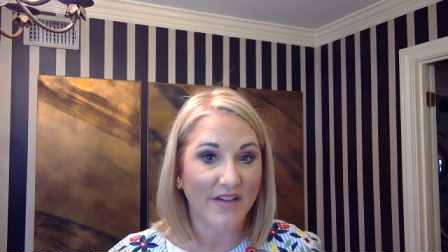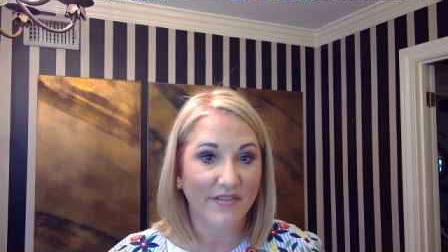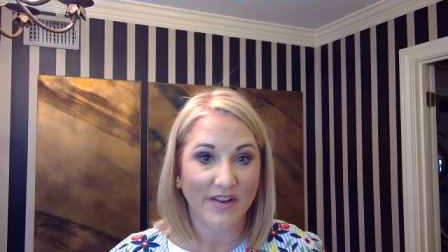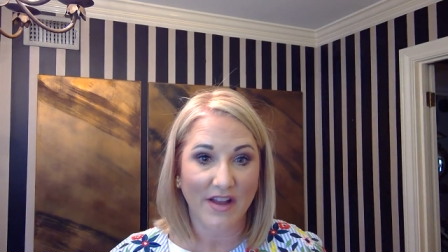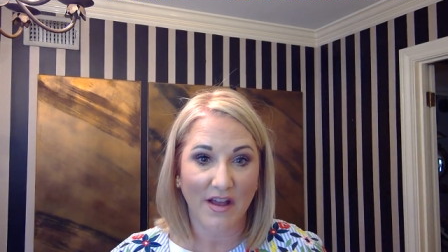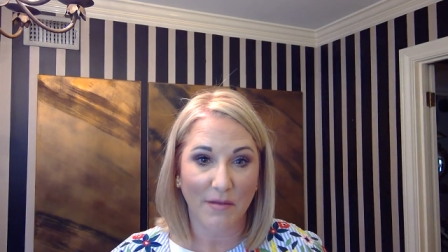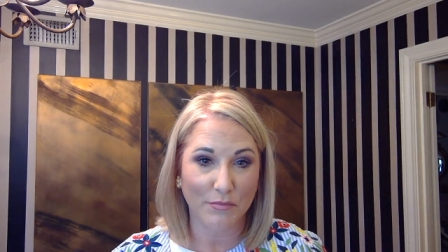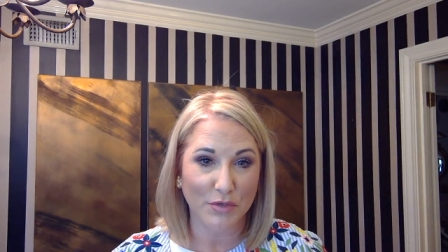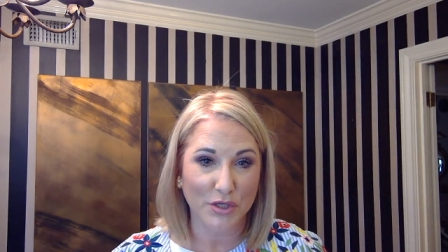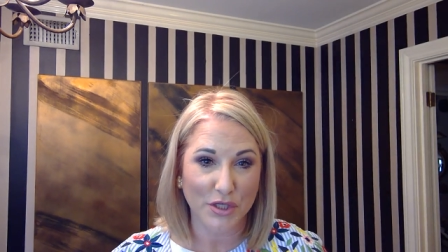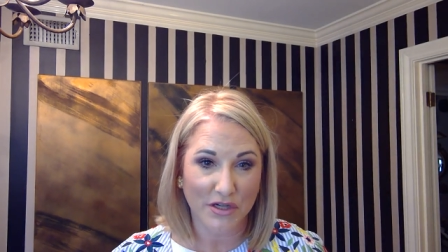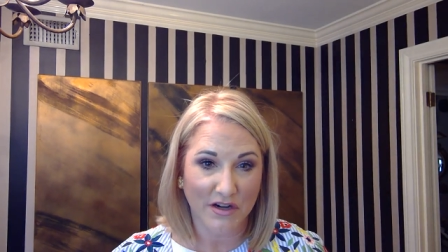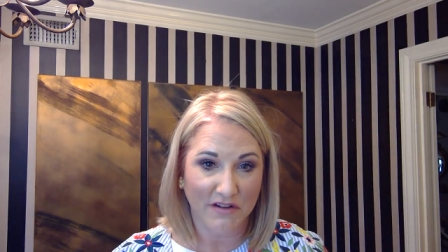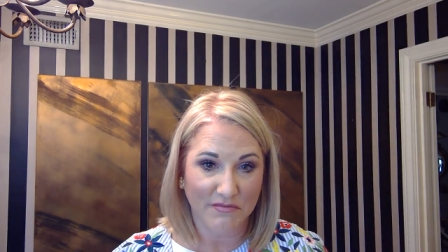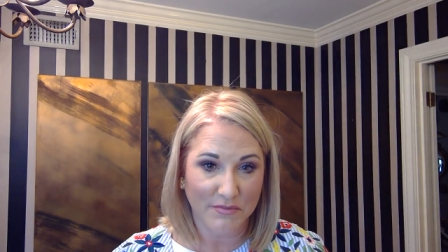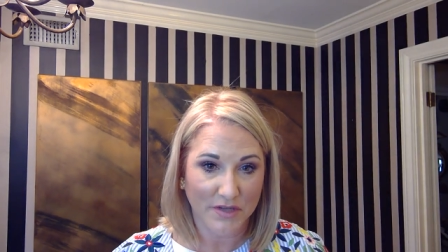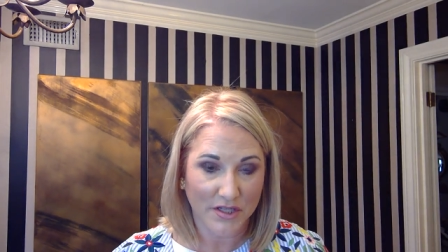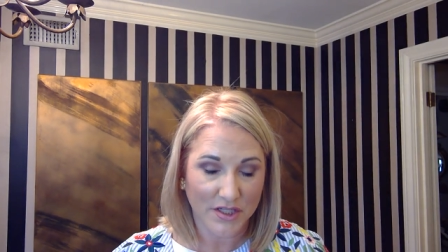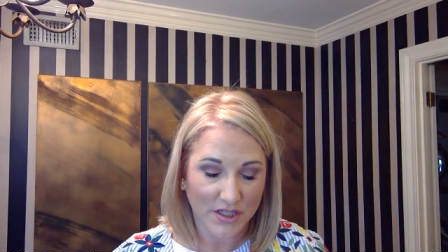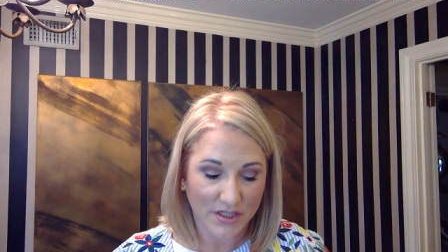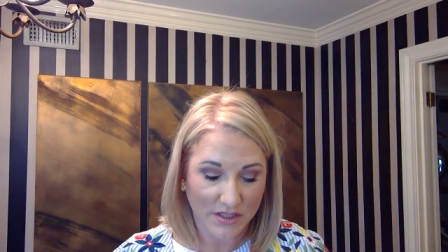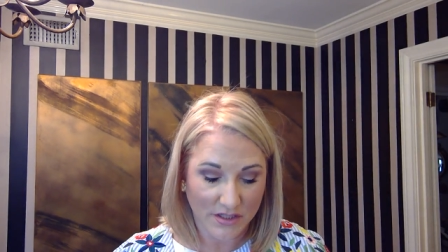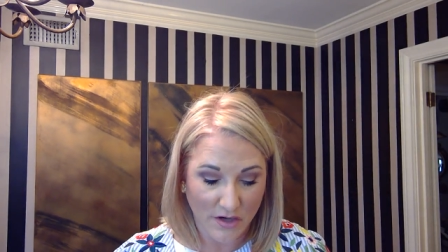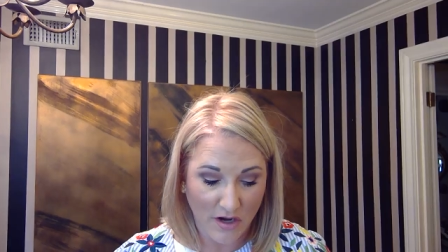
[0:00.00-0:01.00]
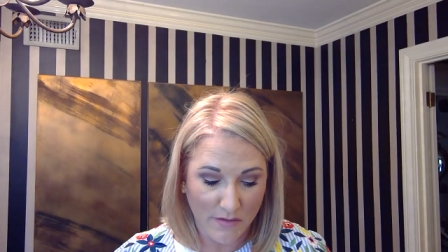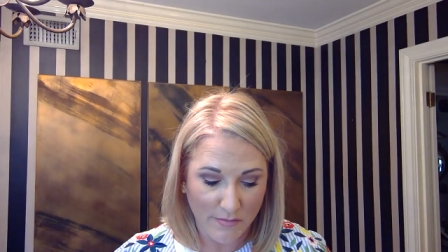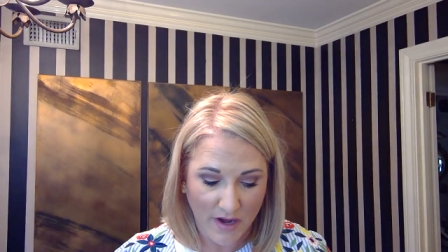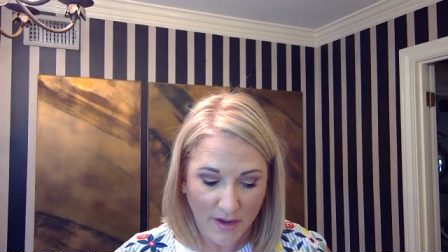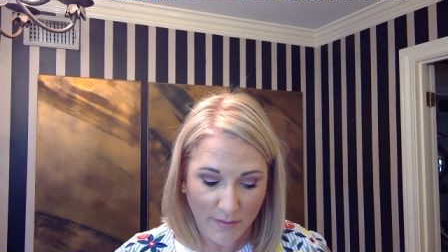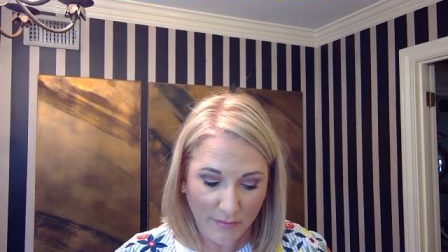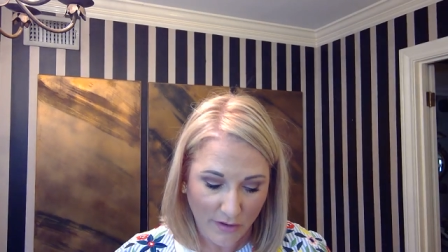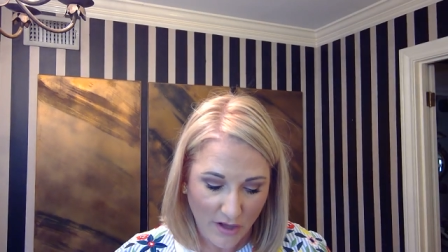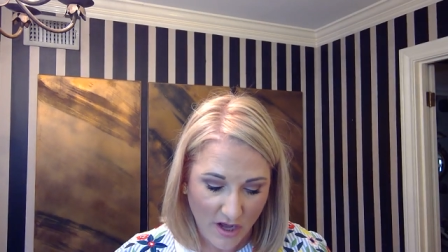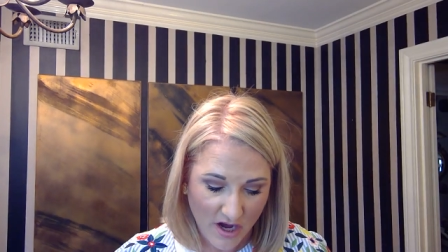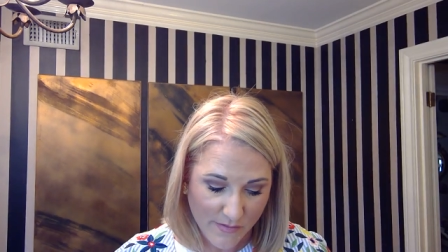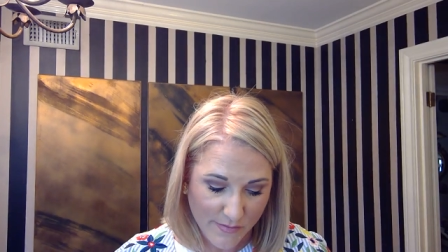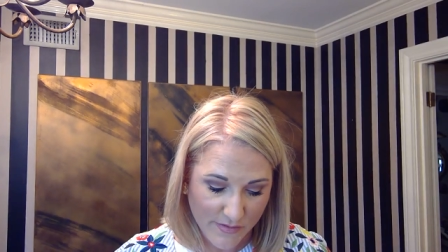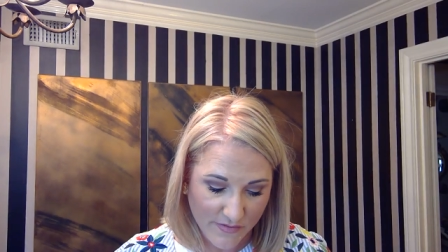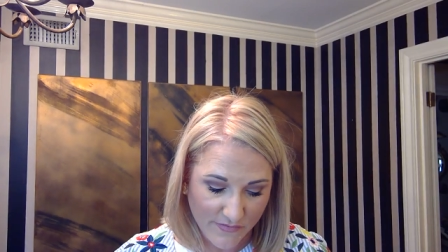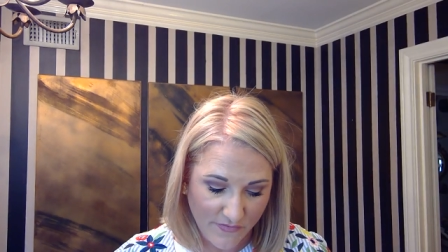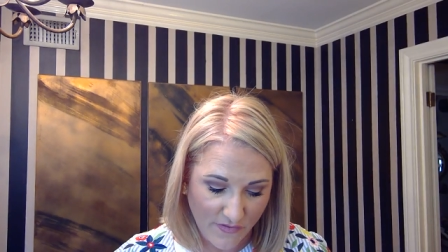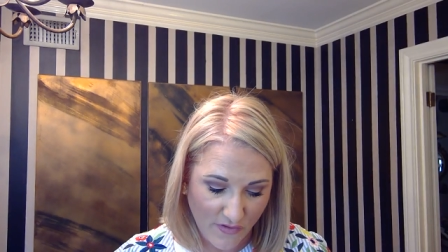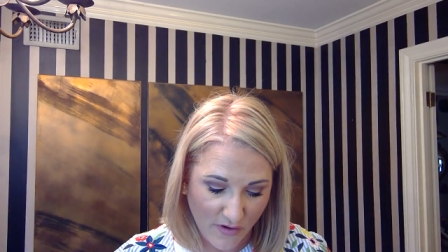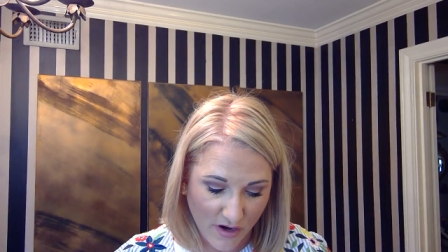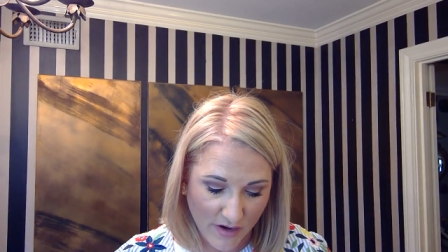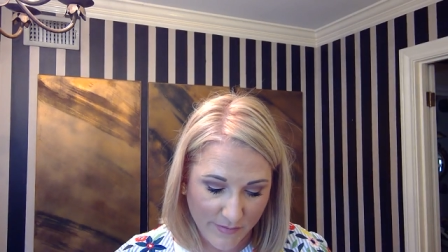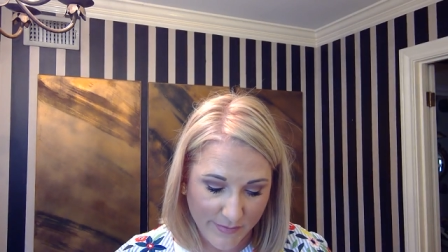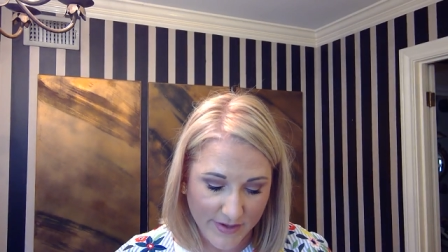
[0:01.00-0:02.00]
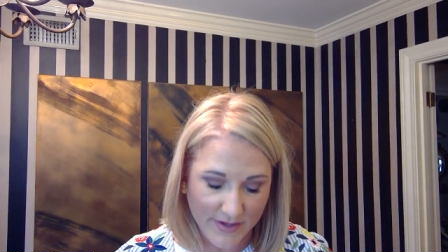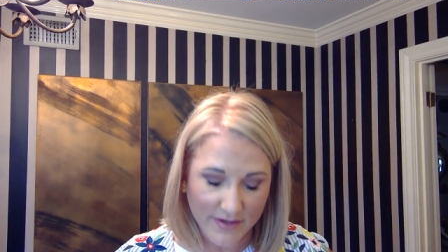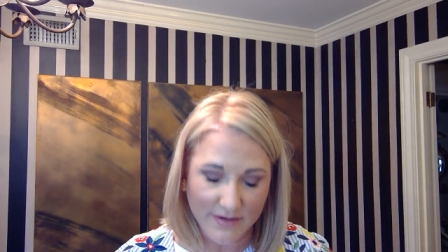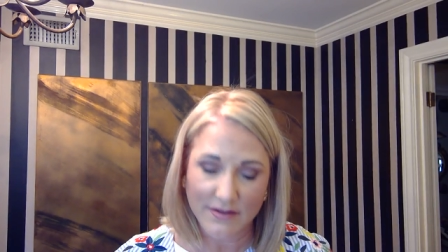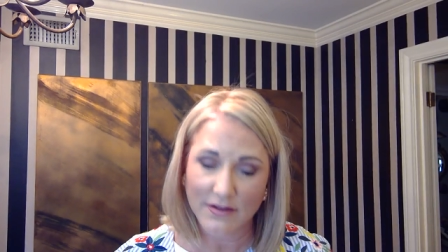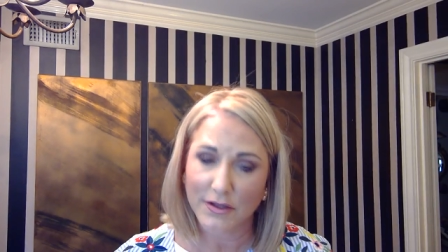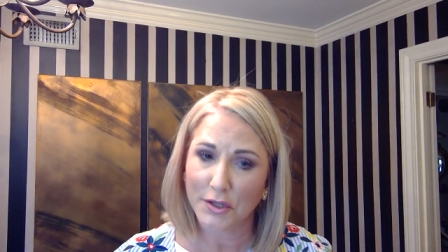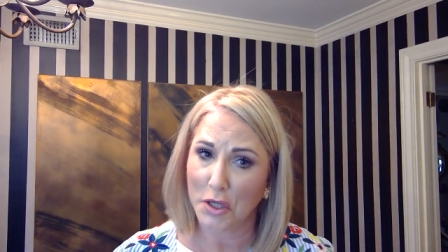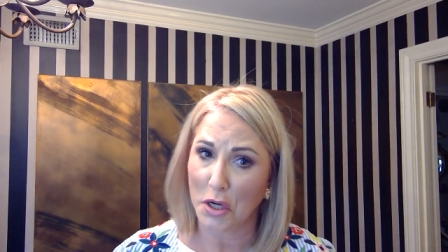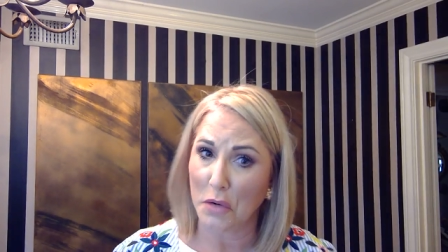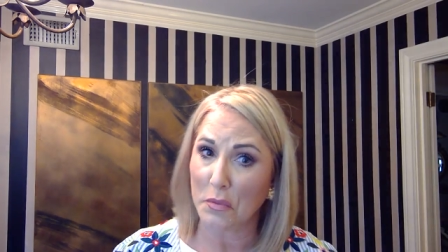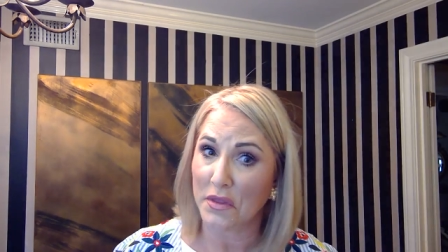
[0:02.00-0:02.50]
and I'm sure I've mentioned it on my blog before, but you know,